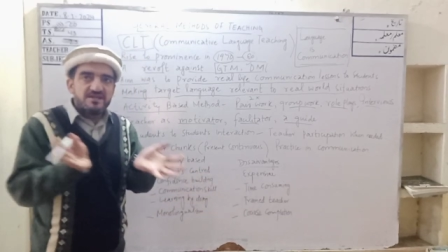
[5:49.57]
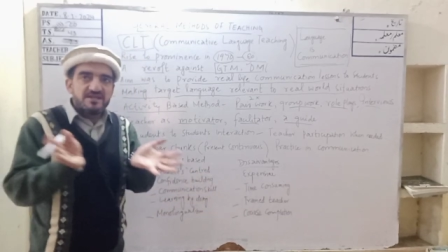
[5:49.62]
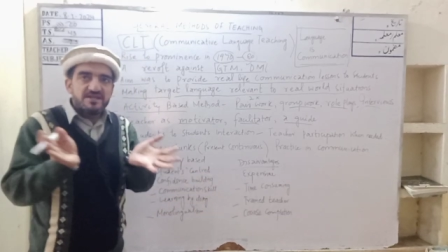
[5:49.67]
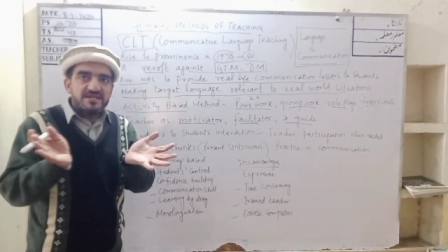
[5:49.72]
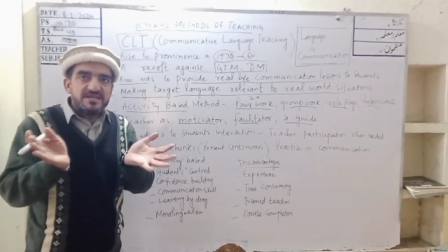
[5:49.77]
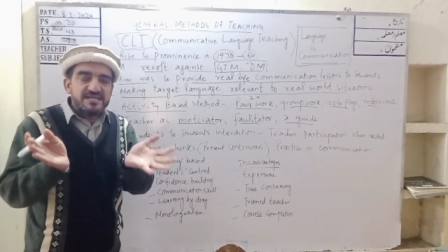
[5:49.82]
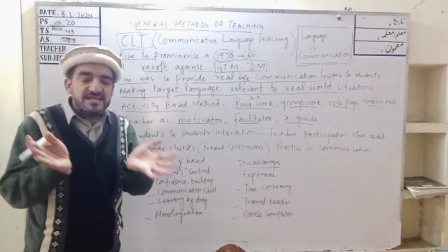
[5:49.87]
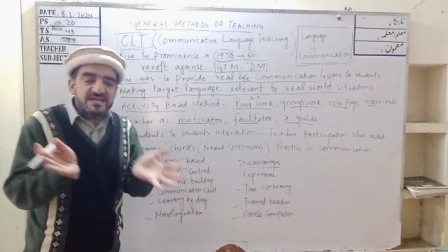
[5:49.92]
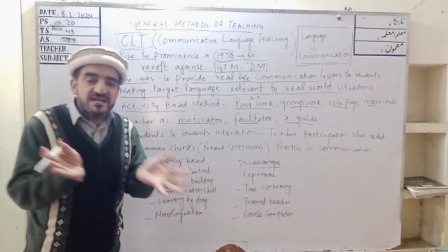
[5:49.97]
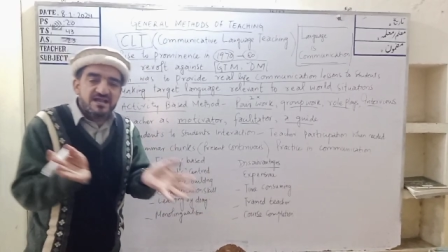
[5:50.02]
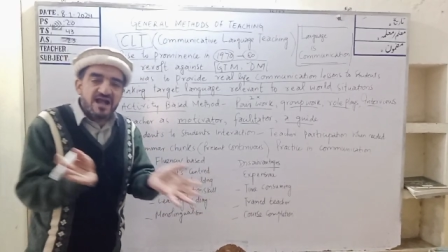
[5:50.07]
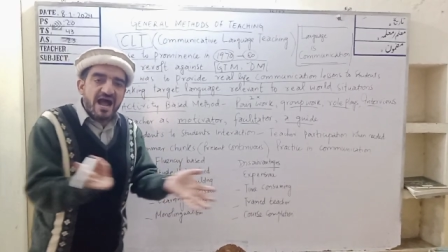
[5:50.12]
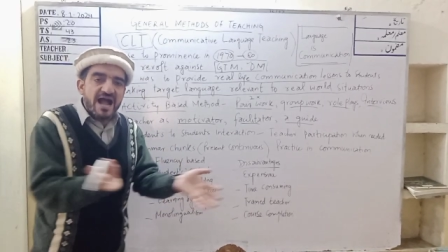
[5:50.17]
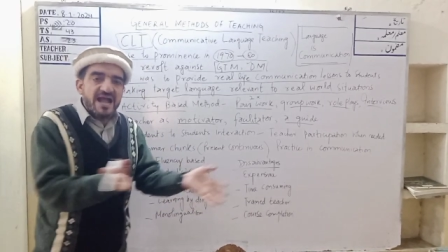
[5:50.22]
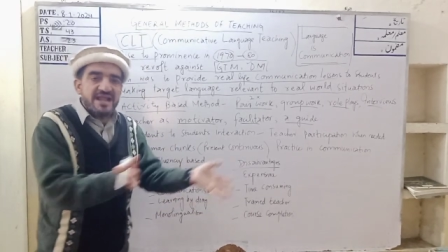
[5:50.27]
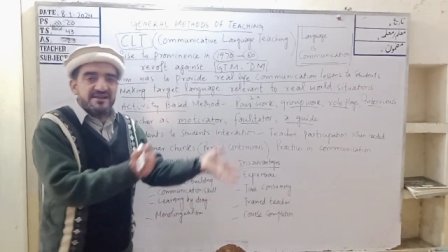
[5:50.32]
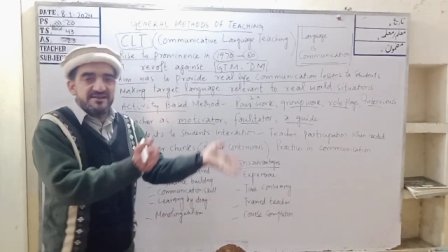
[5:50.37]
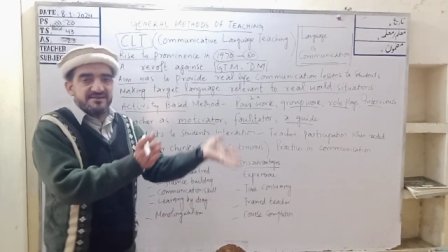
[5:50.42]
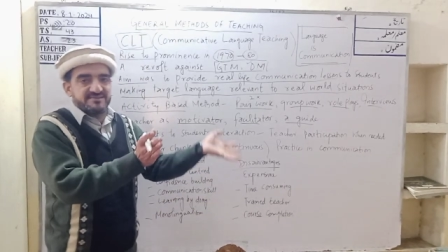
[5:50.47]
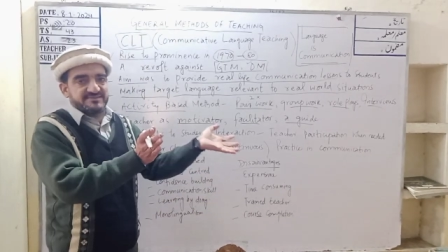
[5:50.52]
he
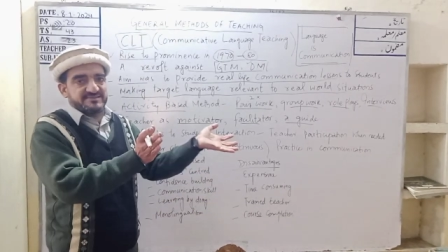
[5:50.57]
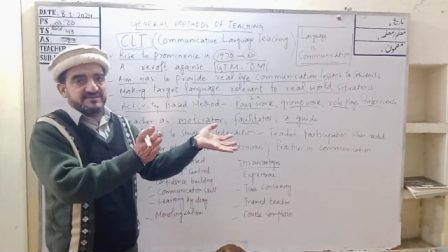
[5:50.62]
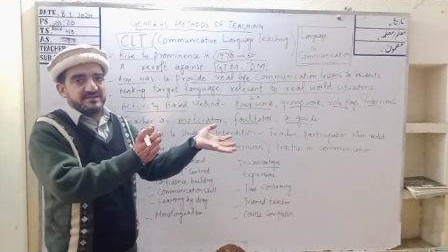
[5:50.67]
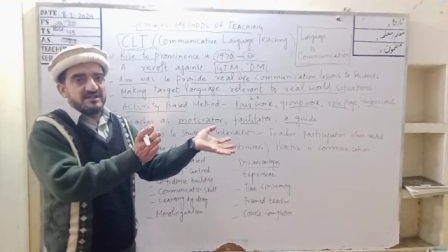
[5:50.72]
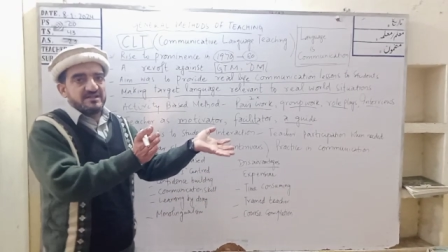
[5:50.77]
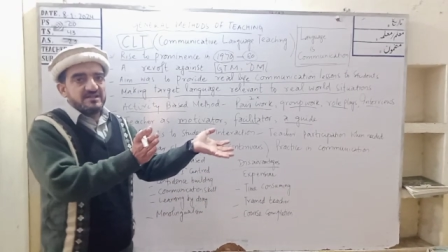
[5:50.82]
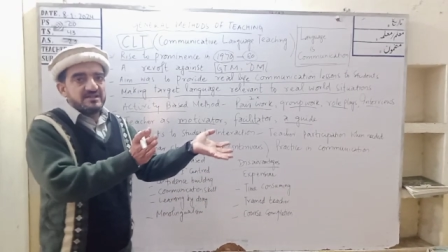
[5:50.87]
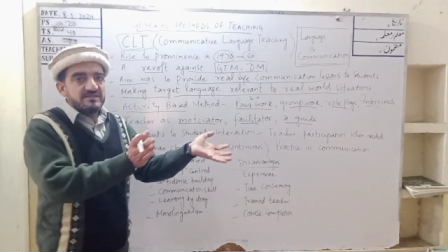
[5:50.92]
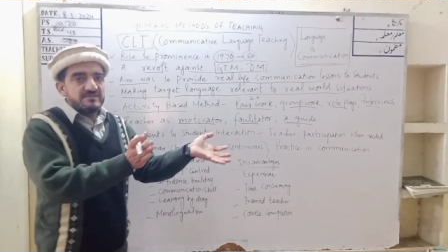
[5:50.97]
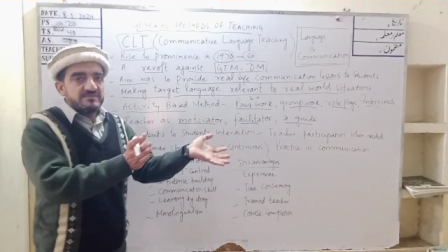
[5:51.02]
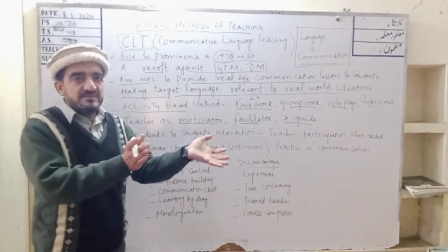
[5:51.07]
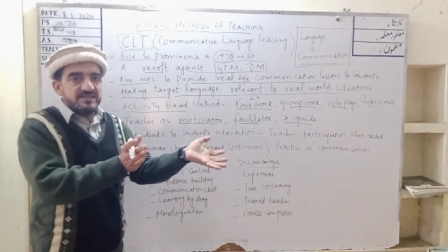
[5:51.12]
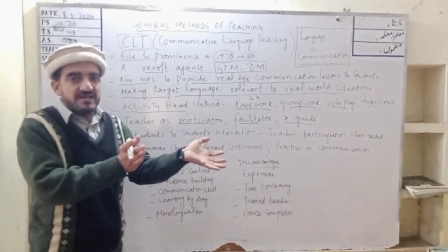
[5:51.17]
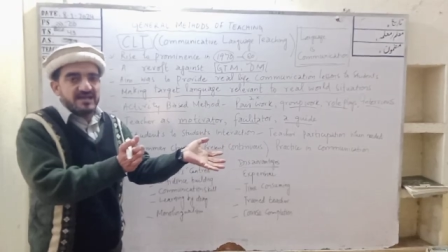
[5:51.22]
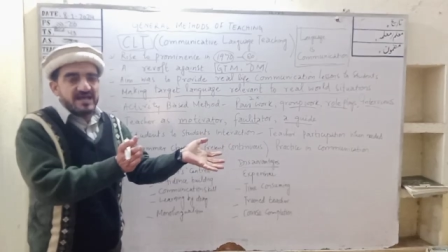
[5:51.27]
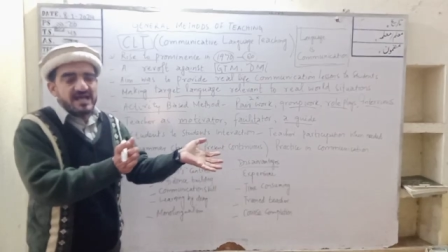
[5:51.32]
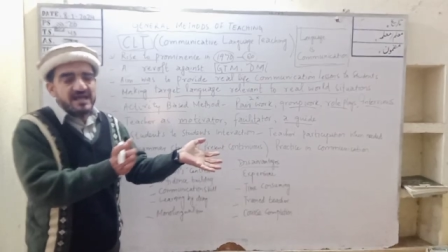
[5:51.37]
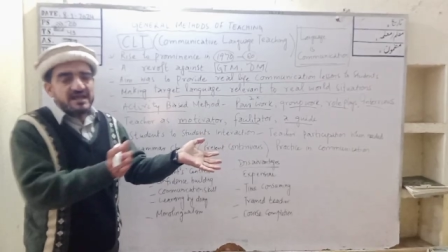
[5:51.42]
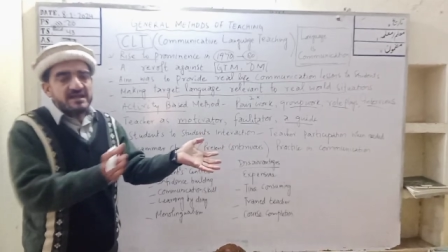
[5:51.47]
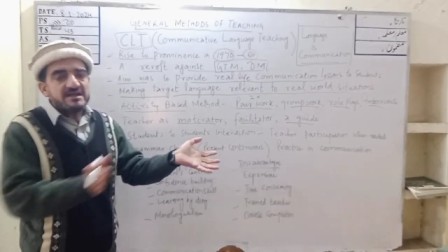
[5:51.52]
guides
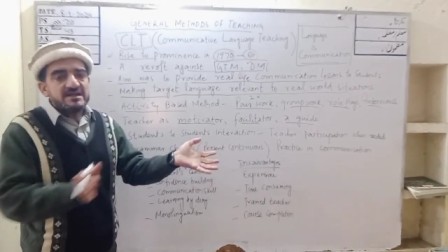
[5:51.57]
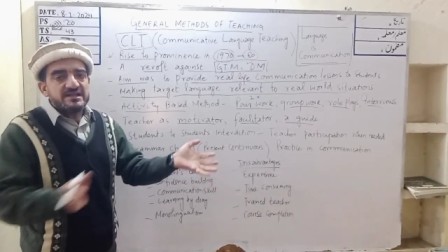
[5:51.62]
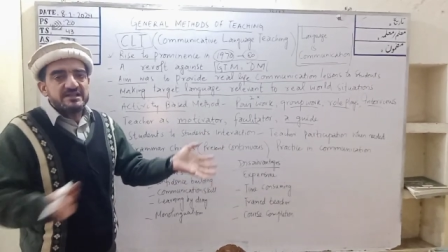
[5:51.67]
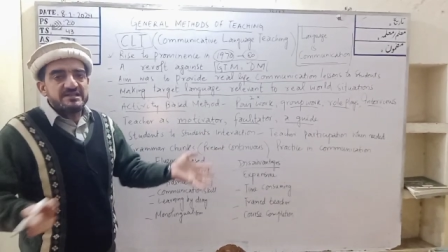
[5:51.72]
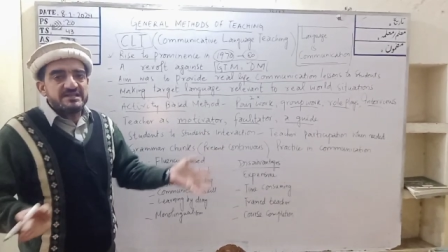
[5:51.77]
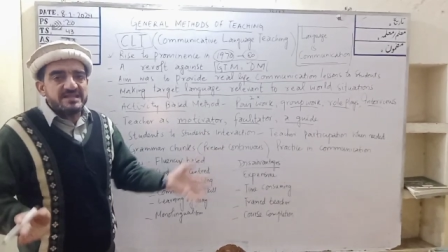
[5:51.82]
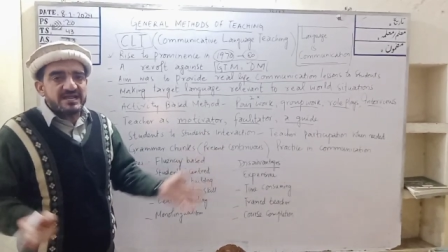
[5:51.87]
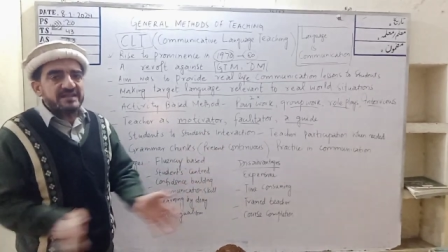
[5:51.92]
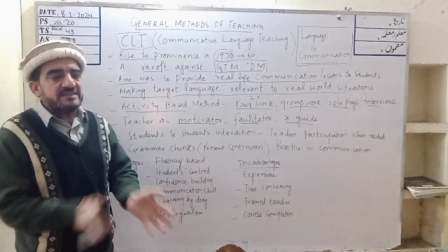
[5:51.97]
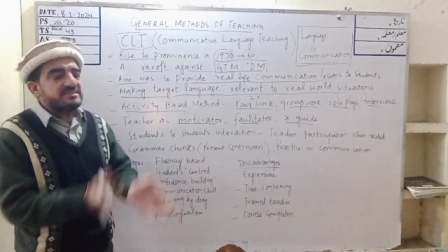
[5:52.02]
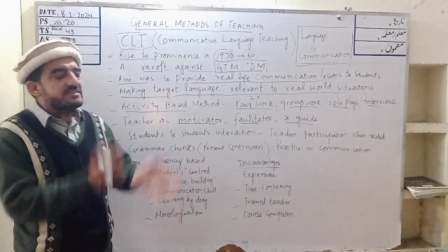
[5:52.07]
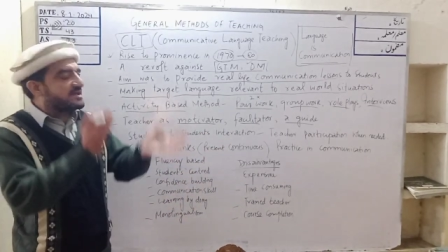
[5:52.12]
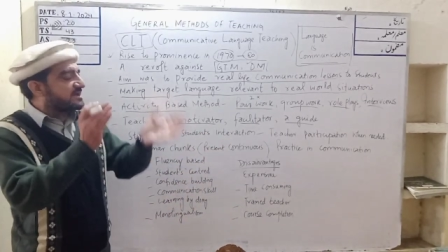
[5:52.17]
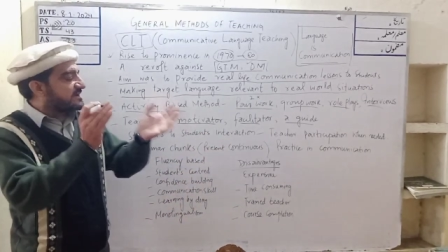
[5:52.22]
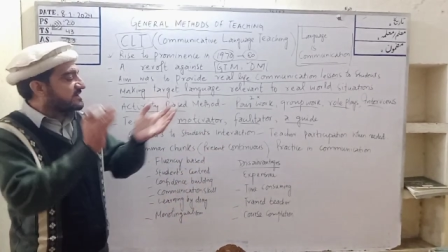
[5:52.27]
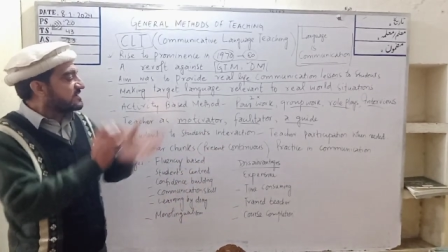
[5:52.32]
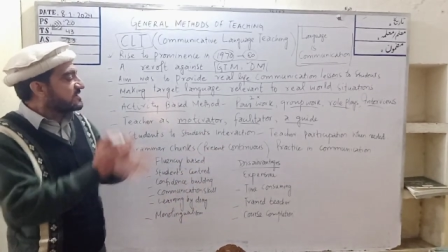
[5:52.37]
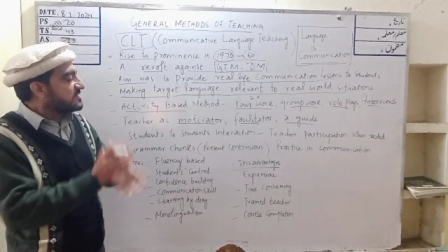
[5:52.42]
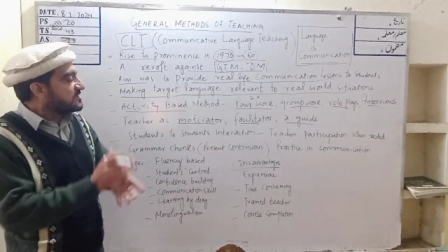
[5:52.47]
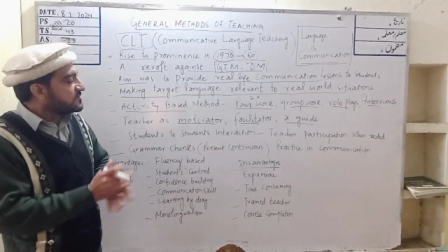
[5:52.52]
the
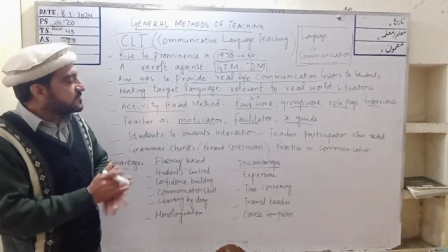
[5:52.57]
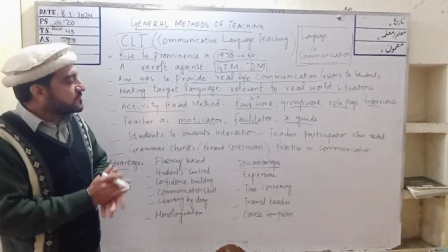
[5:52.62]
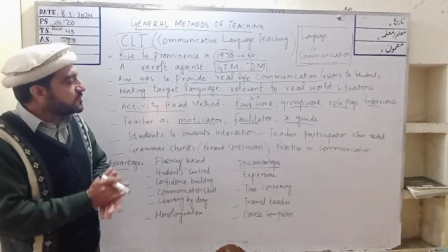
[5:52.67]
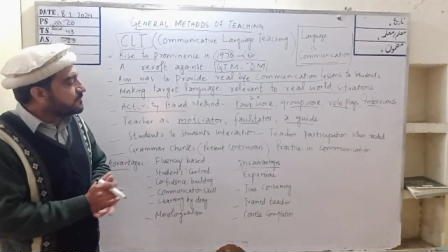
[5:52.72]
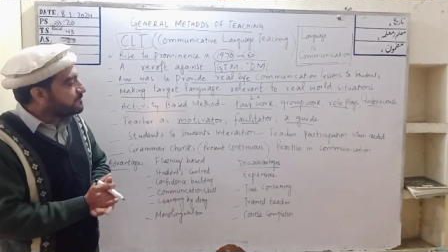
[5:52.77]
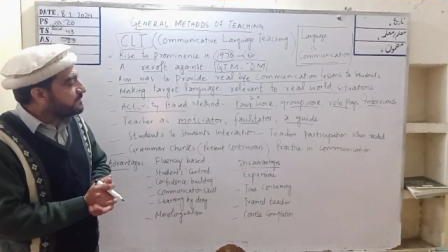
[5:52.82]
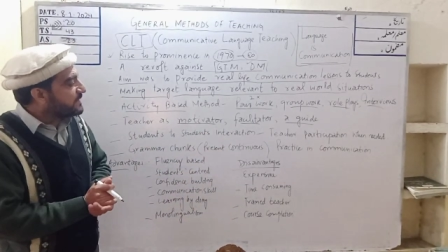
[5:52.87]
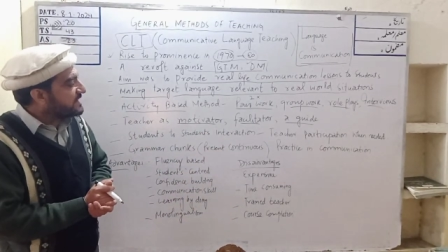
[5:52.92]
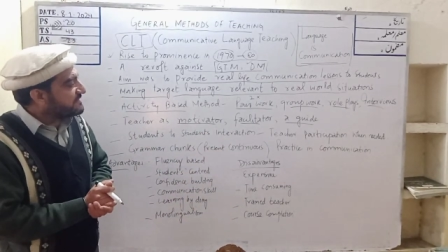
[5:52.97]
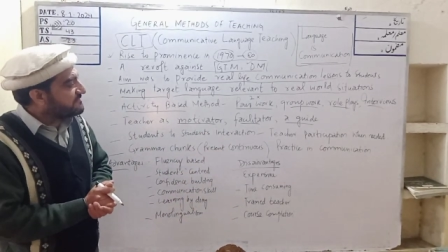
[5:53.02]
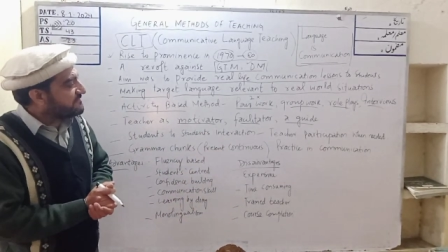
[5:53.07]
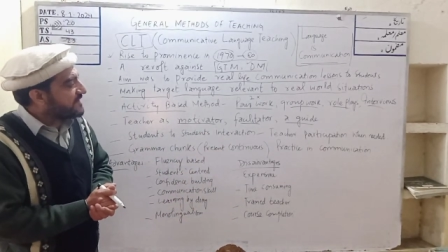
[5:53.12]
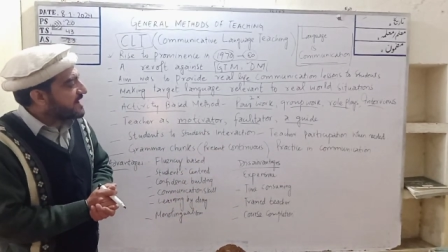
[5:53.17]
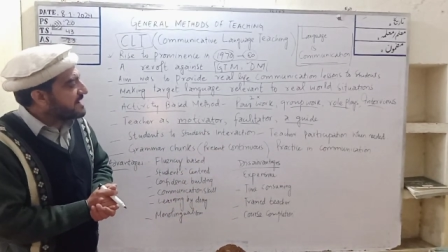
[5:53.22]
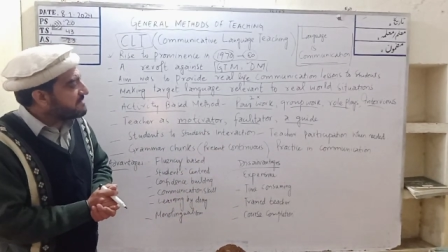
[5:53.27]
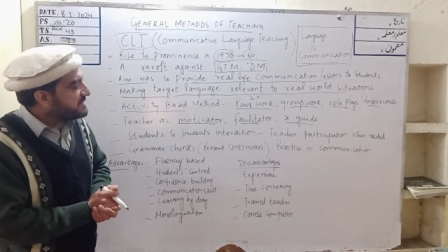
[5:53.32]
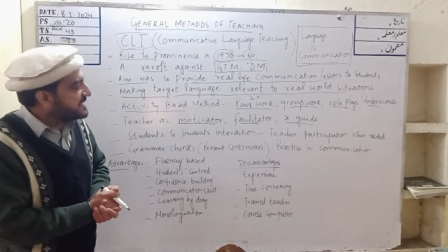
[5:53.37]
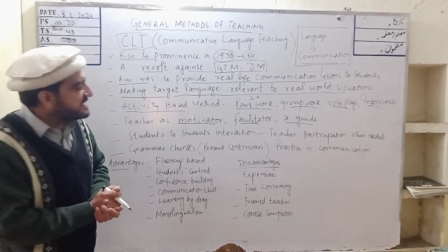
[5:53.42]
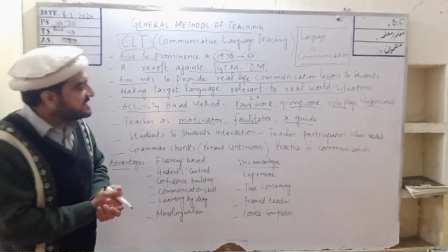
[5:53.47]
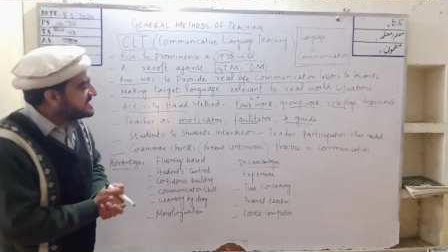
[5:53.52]
learner to
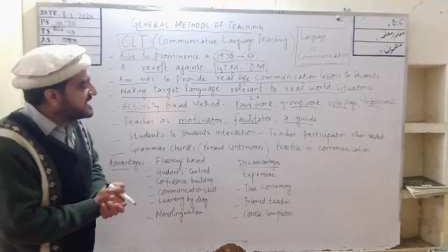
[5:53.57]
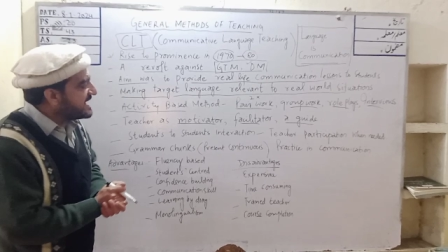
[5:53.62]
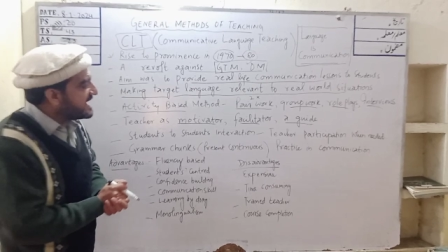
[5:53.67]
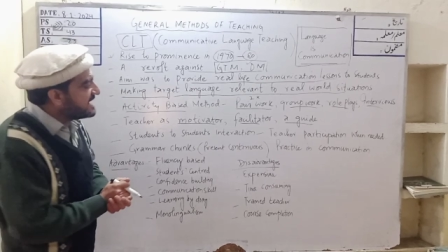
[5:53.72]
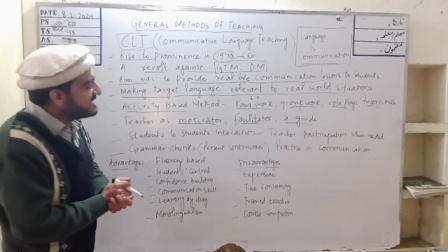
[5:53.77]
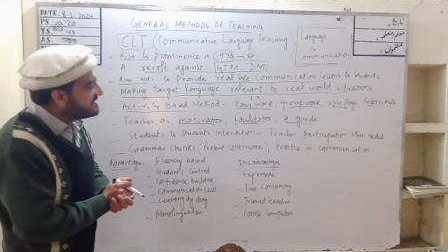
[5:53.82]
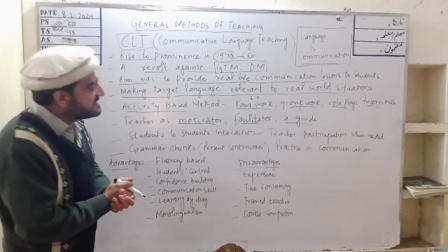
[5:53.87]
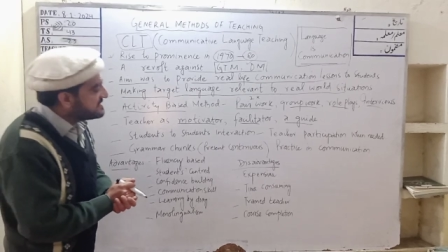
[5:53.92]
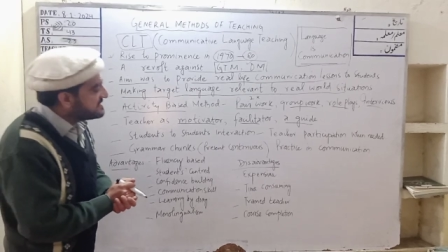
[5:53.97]
perform that